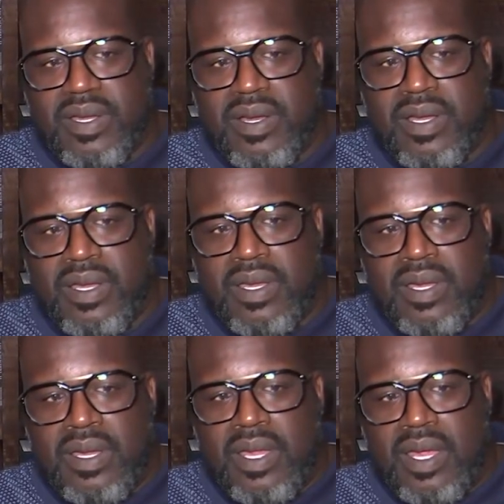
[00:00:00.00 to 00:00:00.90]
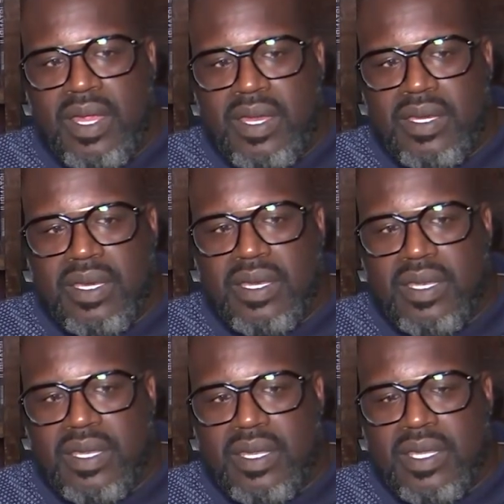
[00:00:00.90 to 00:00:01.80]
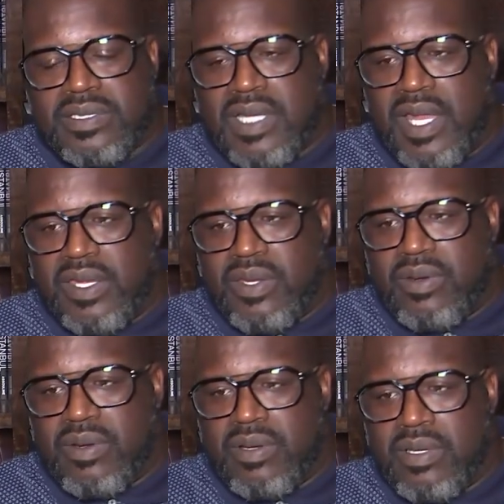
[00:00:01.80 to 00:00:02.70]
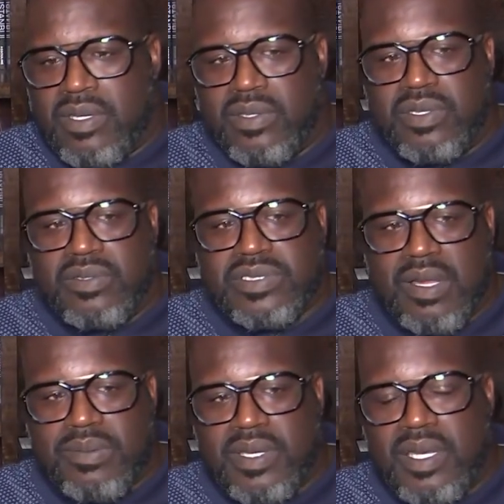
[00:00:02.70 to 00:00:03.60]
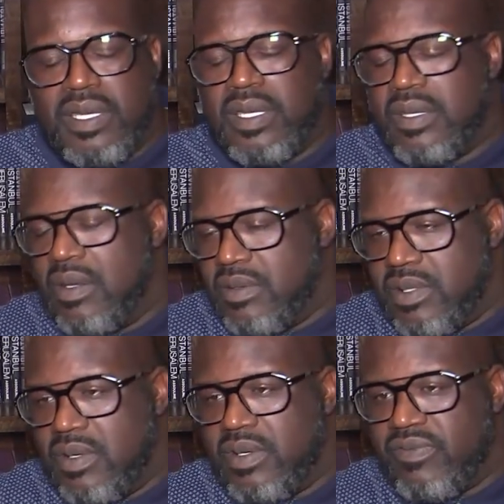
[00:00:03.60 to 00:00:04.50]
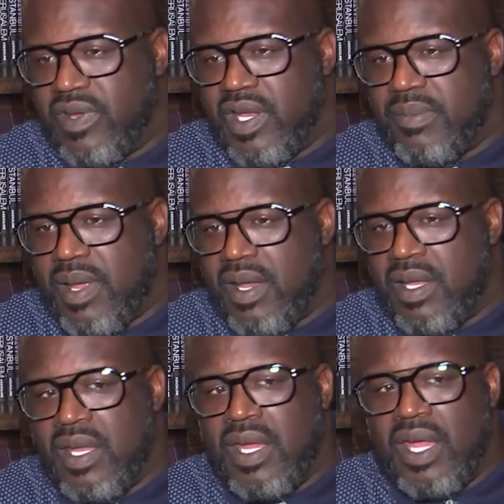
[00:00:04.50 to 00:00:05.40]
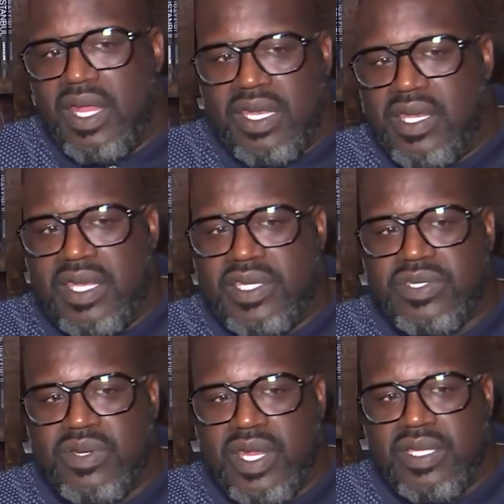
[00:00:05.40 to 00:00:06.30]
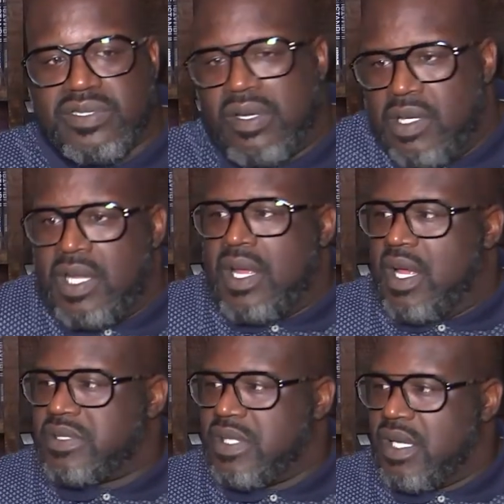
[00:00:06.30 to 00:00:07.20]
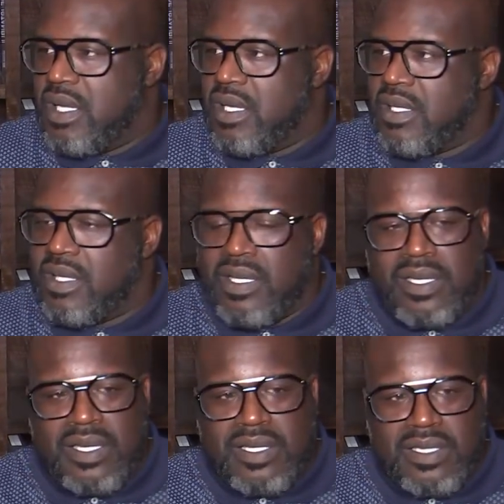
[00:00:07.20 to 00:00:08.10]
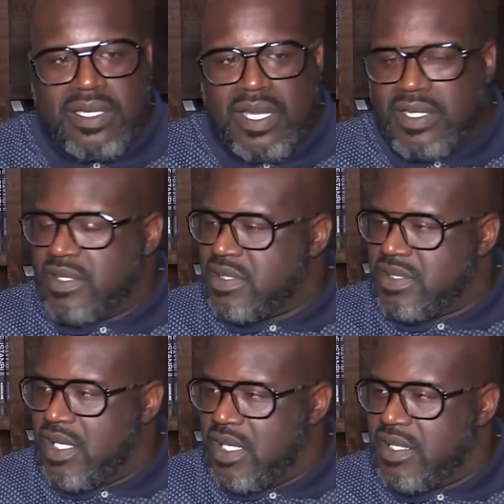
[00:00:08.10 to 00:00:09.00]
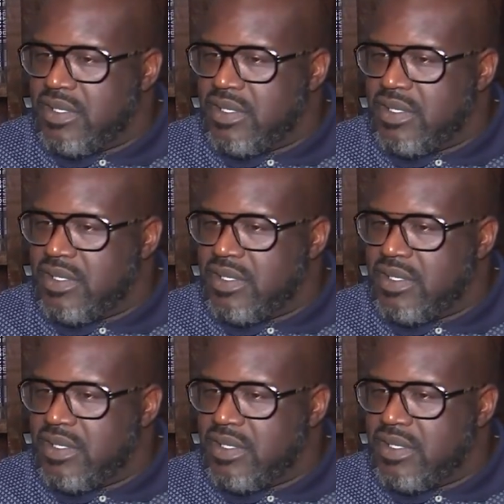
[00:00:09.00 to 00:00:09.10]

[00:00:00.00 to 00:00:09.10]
Mm-hmm. And it's like you do something and then you don't do it and you forget about it and then it hits you again. So I was like, oh, like this is it.